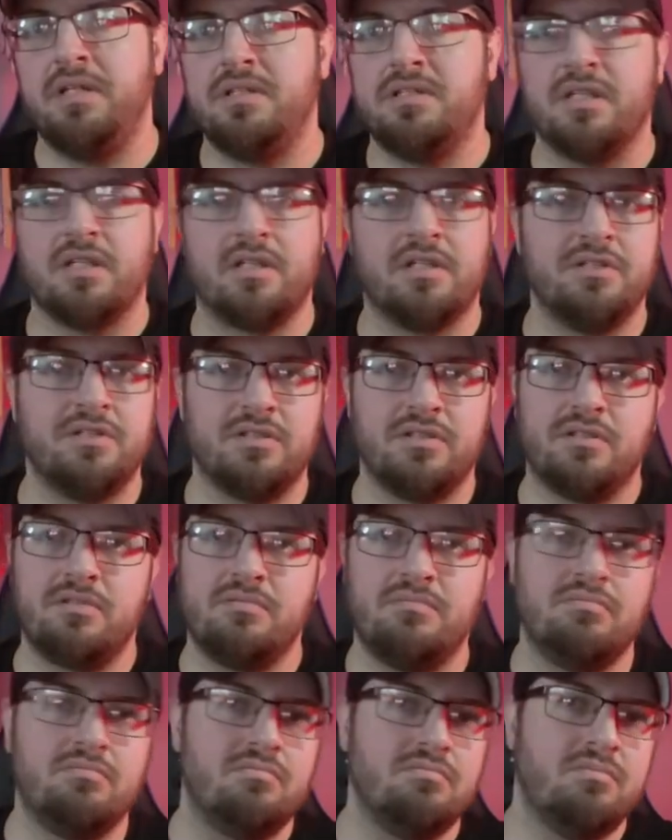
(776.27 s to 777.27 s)
I could just
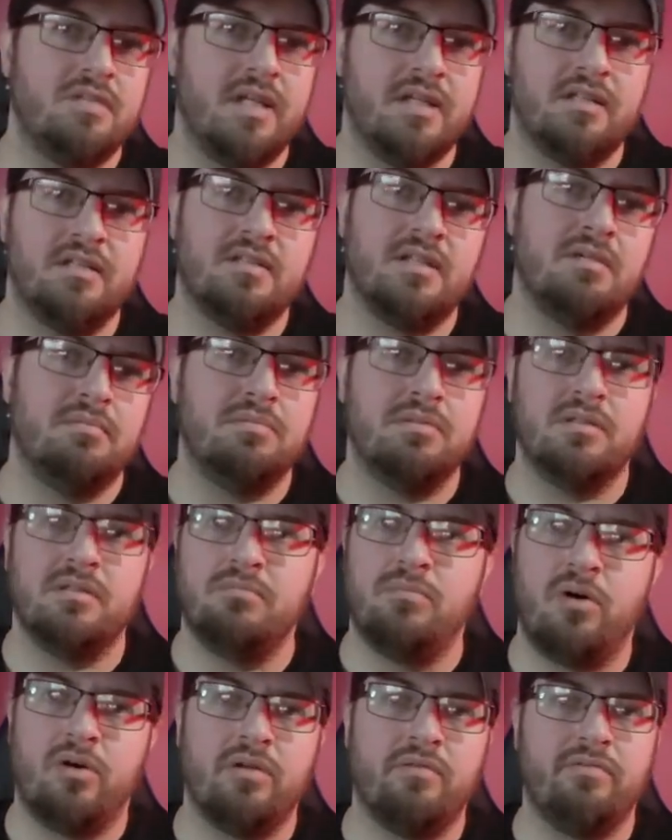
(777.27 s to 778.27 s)
take the template,
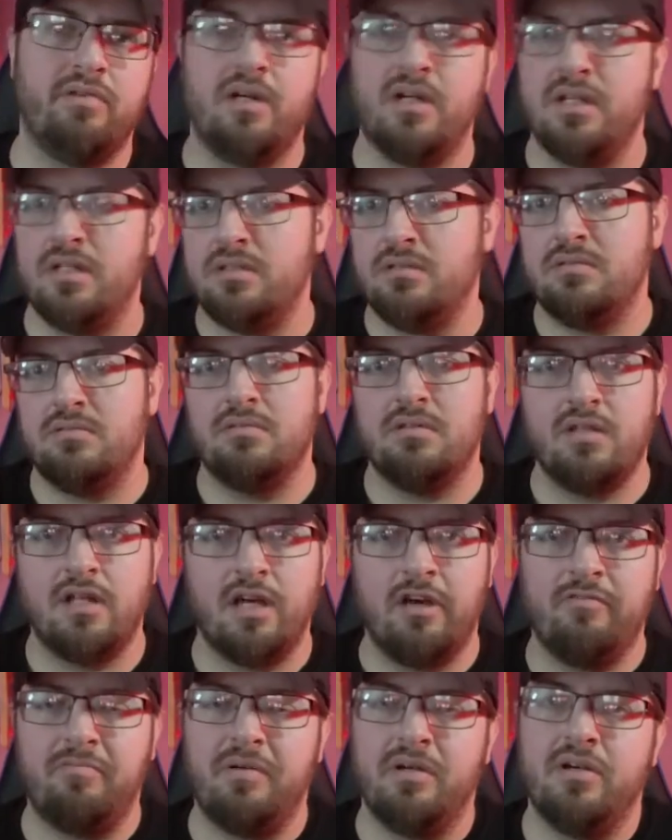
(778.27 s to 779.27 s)
modify it, and have
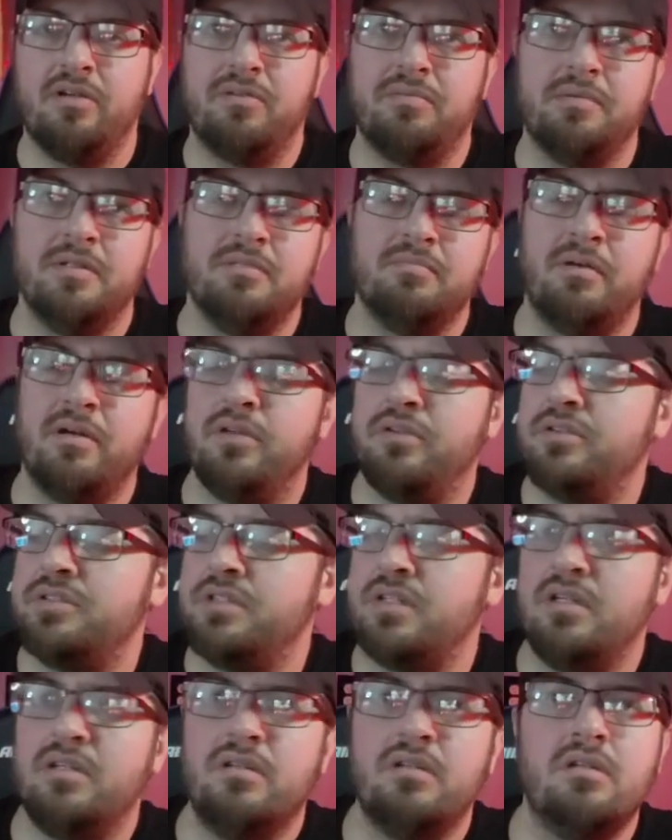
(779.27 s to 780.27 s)
my other side.